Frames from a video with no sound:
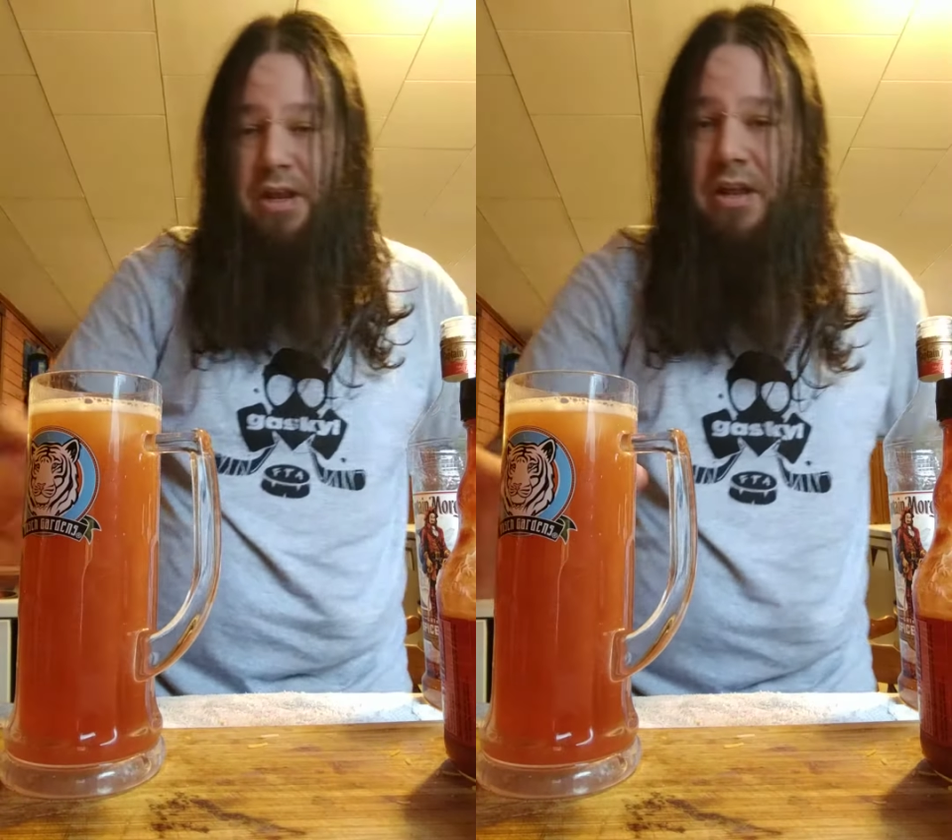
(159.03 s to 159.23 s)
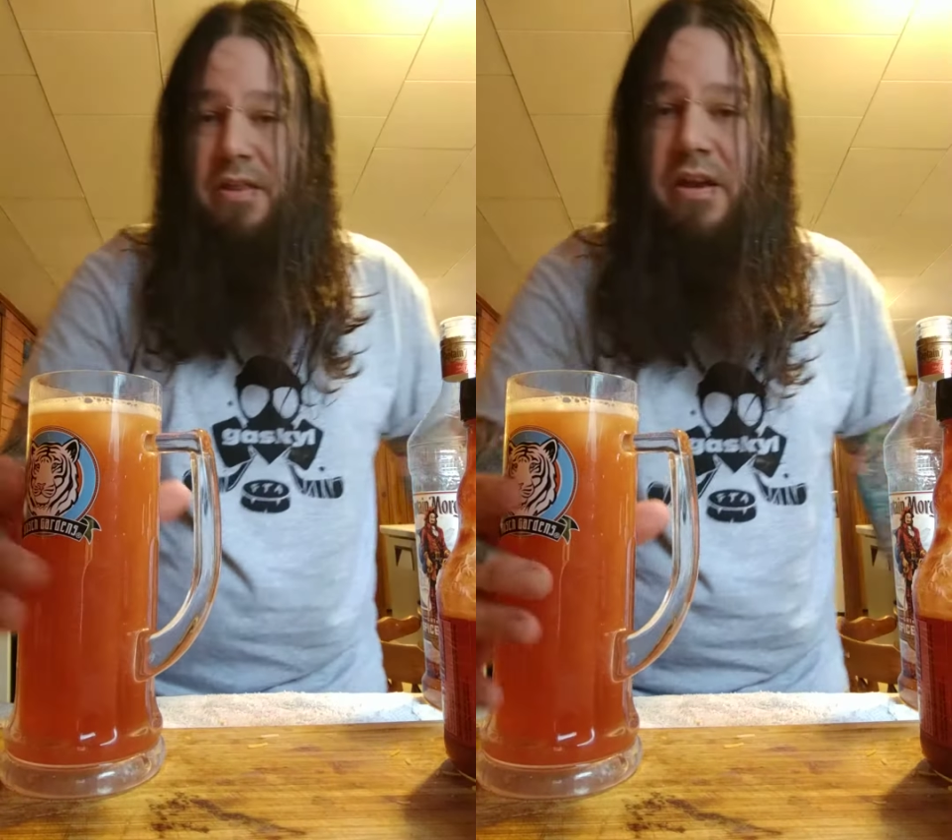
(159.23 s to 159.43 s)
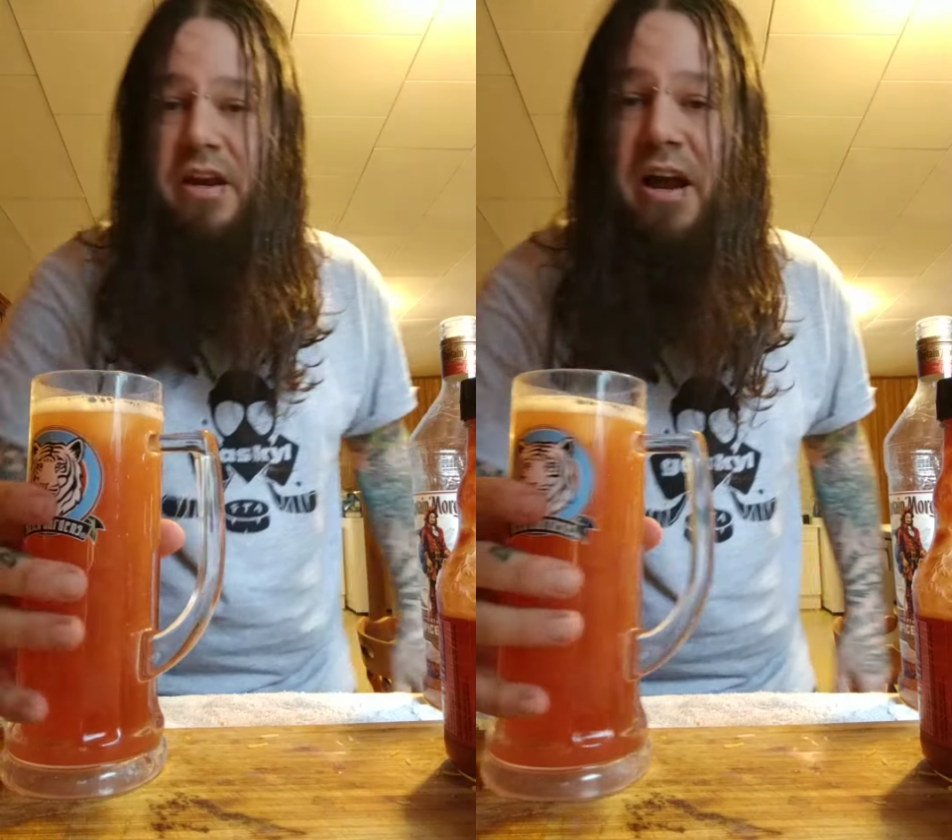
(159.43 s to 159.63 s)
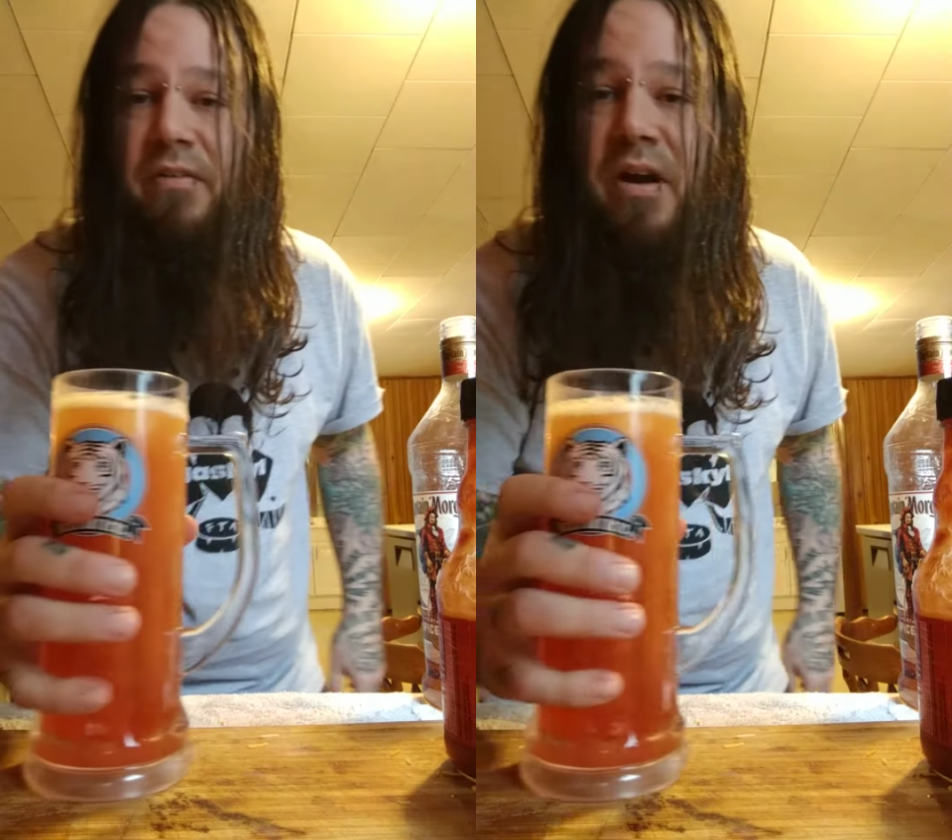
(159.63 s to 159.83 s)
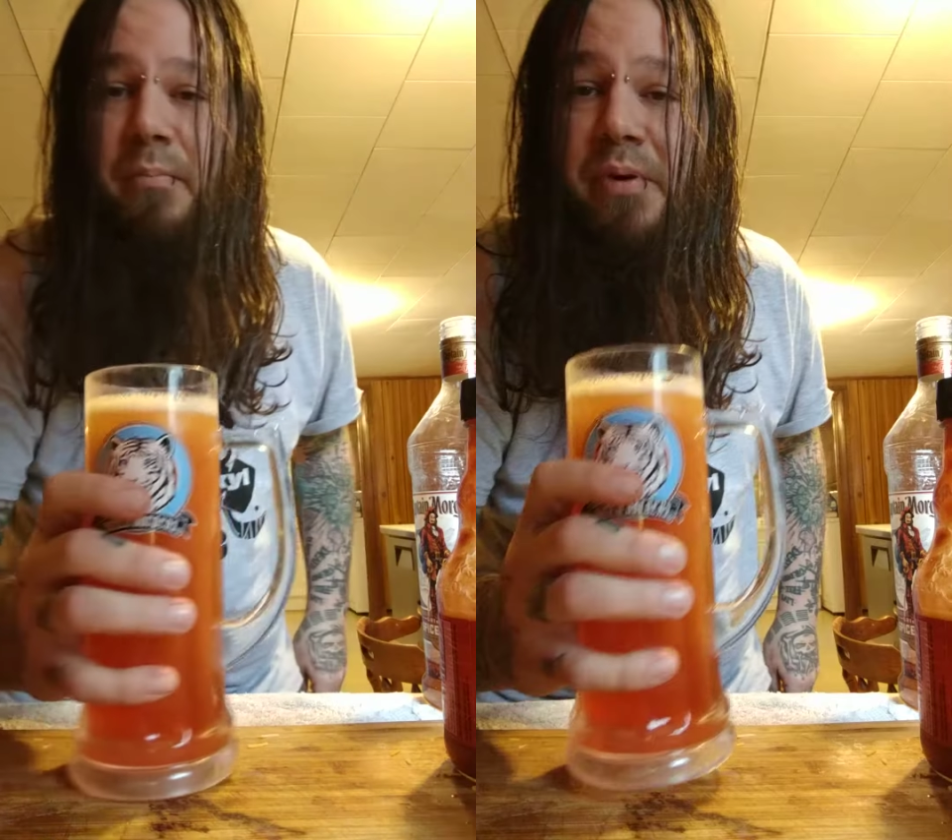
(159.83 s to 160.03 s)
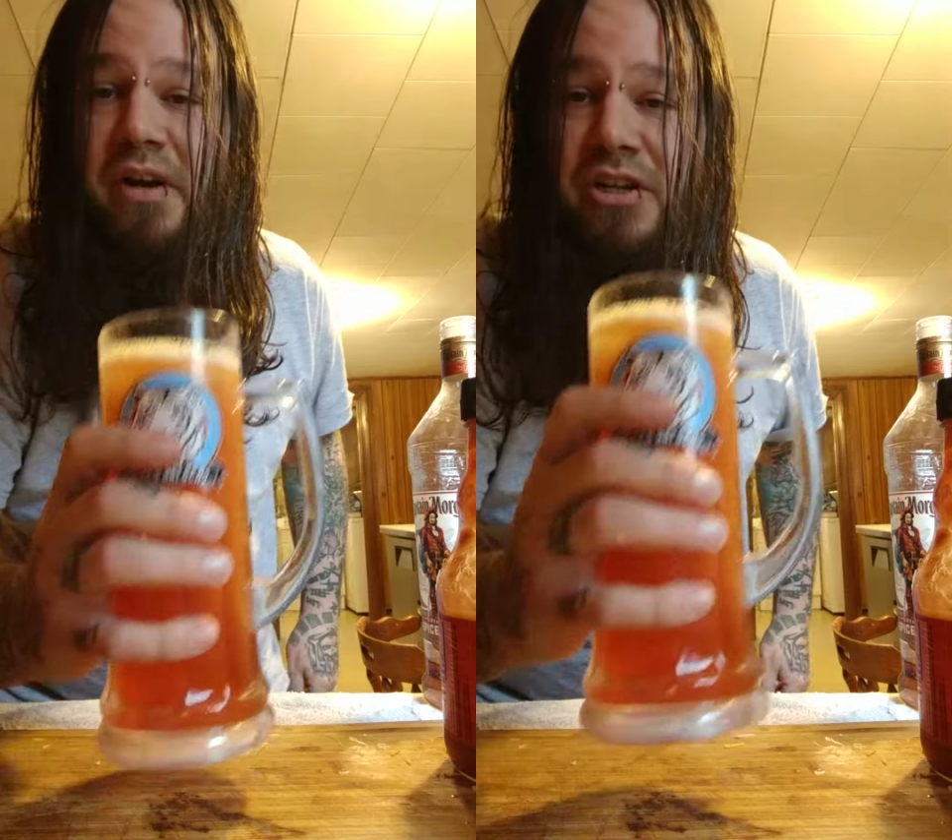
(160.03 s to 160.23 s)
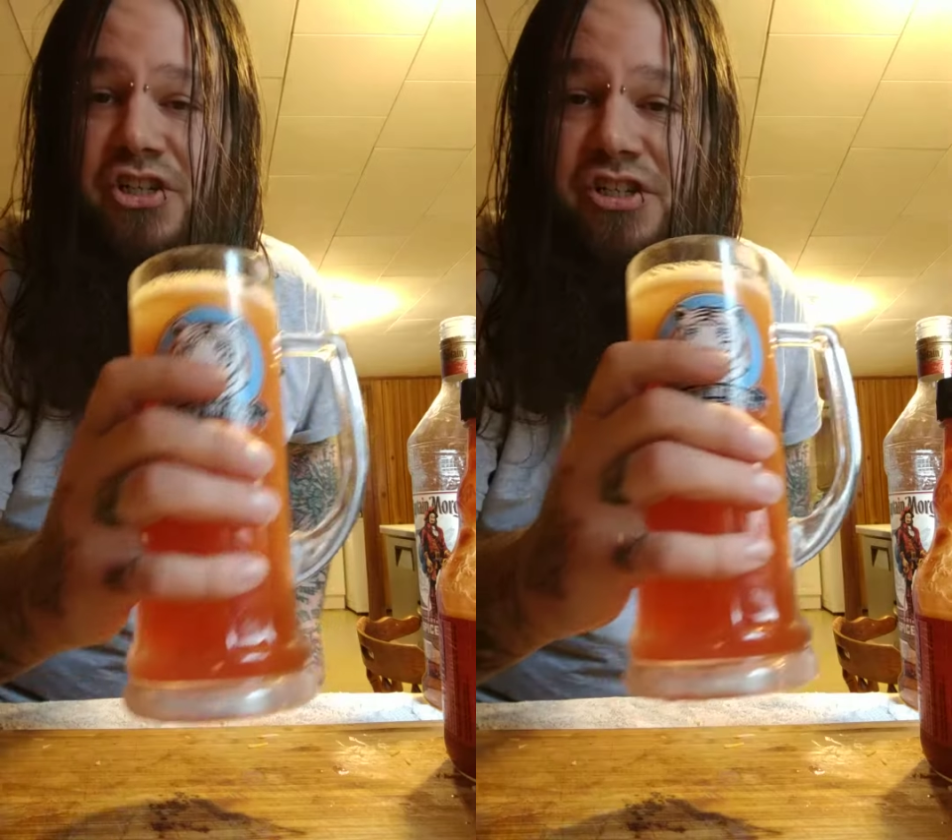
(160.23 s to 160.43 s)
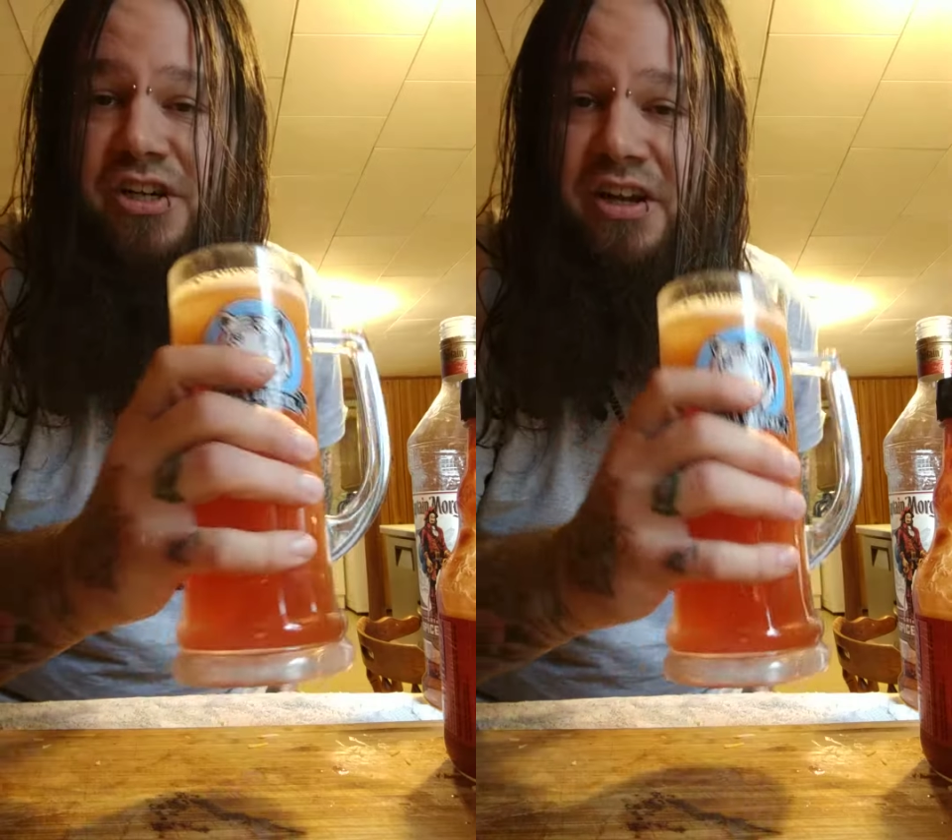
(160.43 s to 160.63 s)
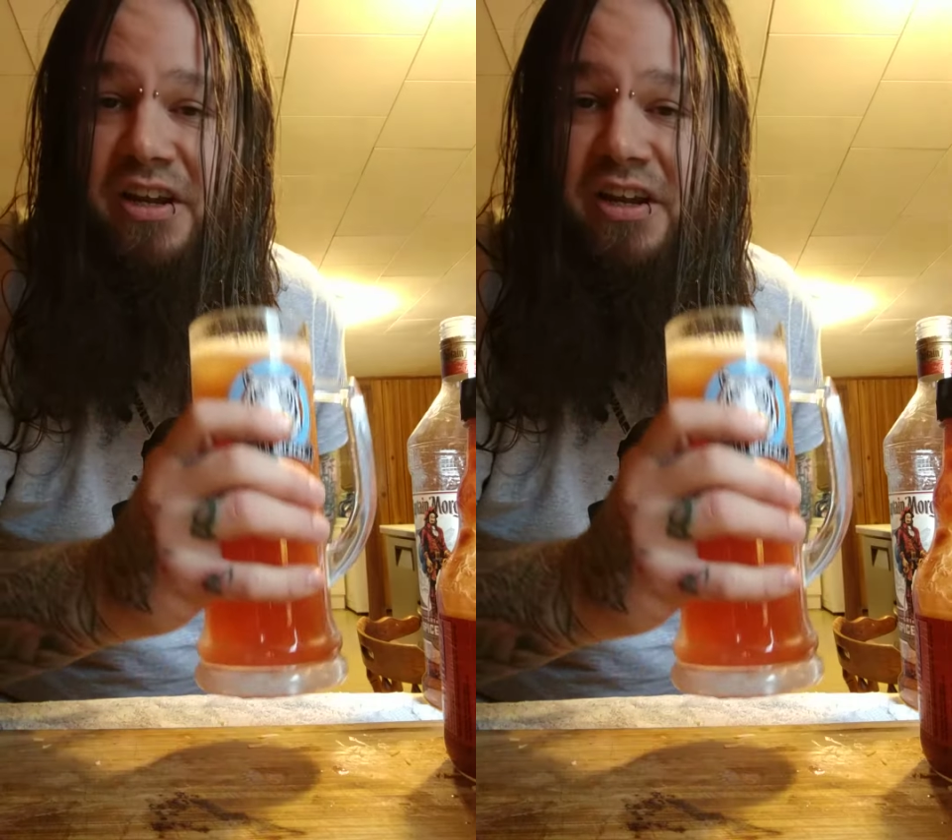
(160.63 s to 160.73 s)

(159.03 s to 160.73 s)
And then you got rum punch